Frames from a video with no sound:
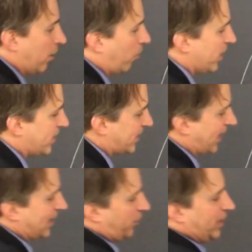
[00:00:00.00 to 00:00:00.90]
We
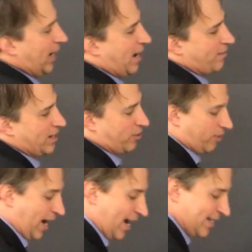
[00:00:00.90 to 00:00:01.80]
said that we have a
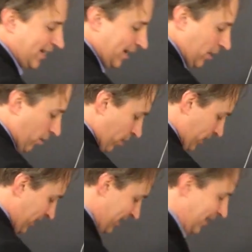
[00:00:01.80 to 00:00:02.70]
thoracic or
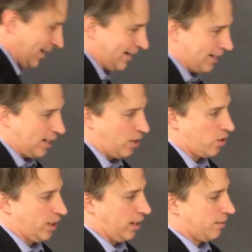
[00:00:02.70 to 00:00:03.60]
descending
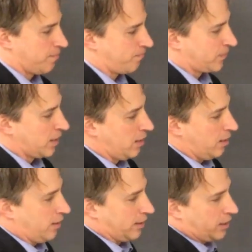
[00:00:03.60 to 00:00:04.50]
aorta
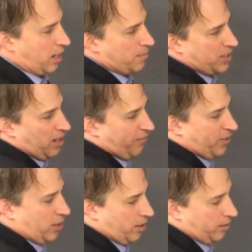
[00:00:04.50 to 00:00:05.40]
that comes off
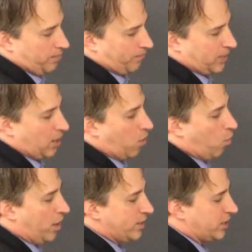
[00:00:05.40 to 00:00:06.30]
the heart.
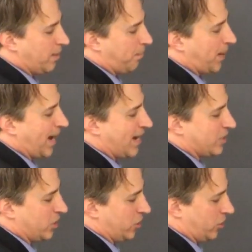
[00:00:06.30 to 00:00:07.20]
Once it
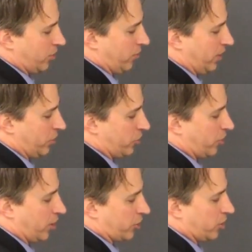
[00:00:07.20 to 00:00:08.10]
passes through this
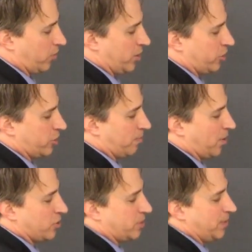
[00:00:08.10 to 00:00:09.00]
structure, which is
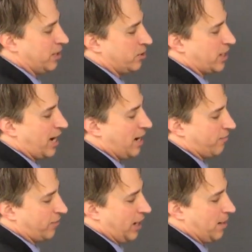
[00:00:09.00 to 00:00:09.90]
supposed to be your
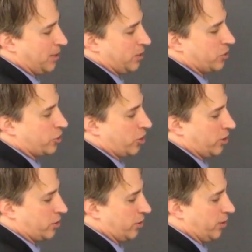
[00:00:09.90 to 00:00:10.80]
diaphragm in this
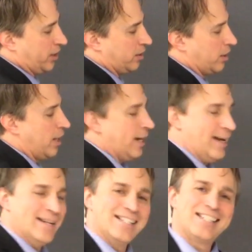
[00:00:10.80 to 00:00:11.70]
chalk drawing,
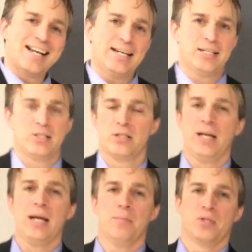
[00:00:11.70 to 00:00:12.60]
it changes
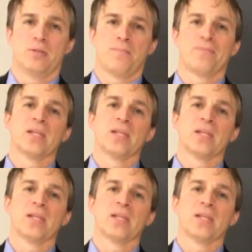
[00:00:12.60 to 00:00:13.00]
names.